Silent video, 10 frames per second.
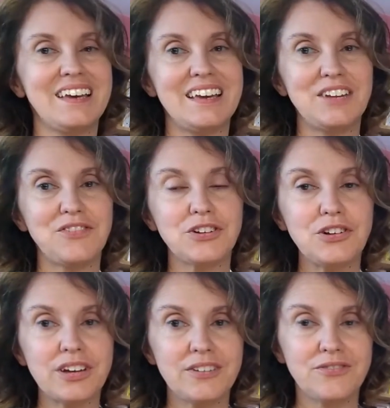And if you're
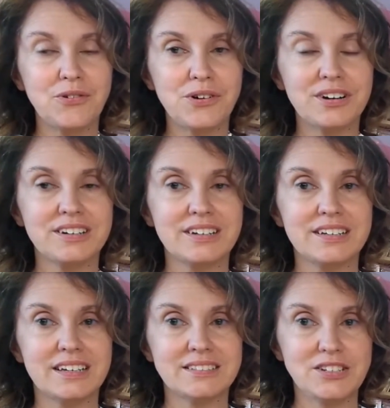looking for
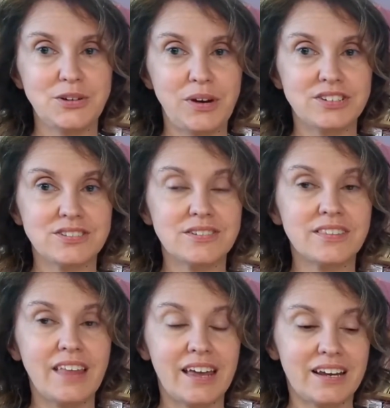continuations on
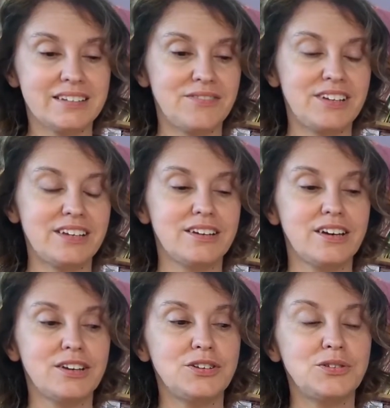that activity,
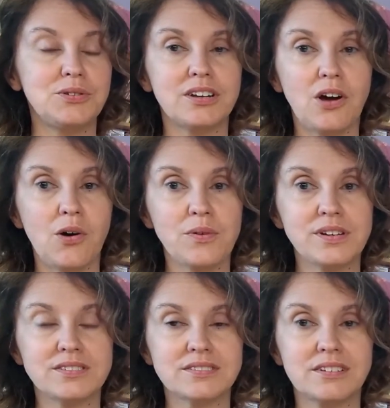you can
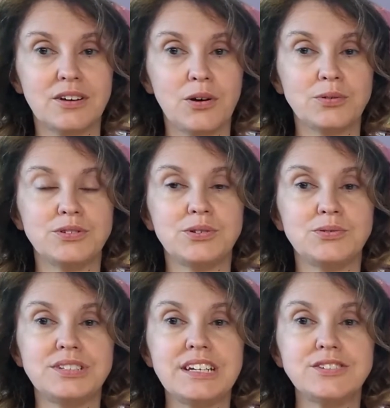always go
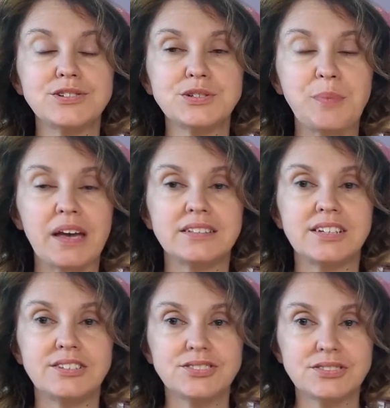to Teachers Pay
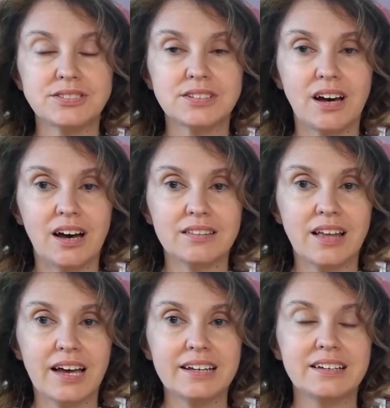Teachers
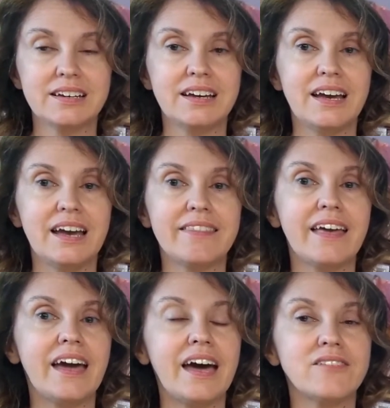online, and
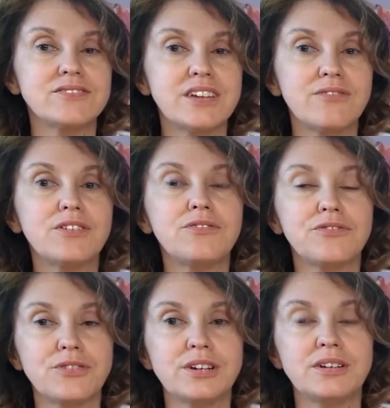they have several
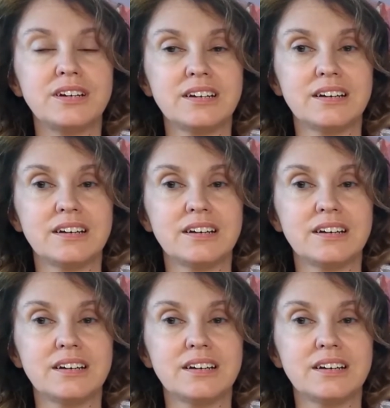free